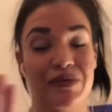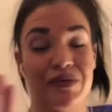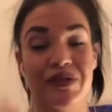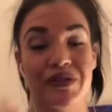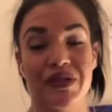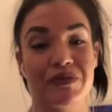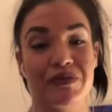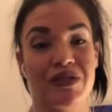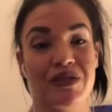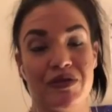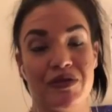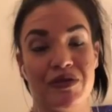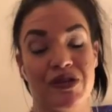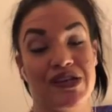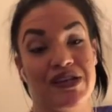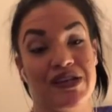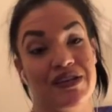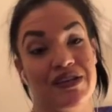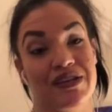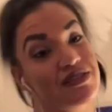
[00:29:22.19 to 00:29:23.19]
with
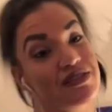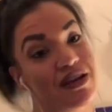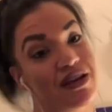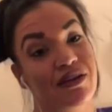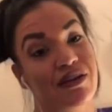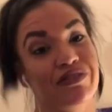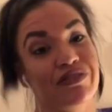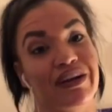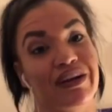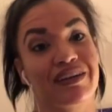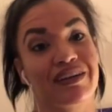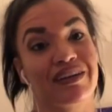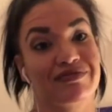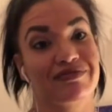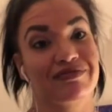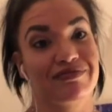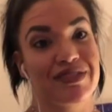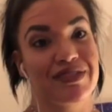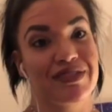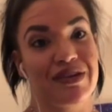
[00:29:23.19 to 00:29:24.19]
WWE is not over.
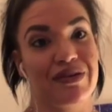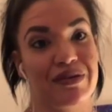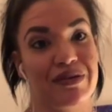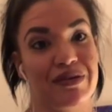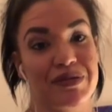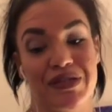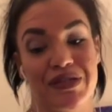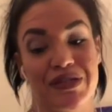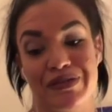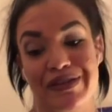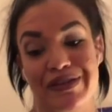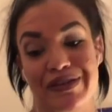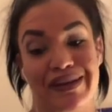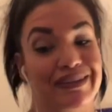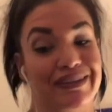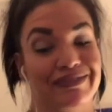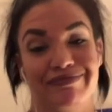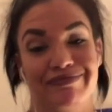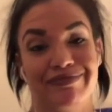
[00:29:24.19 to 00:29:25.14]
So I'm still young.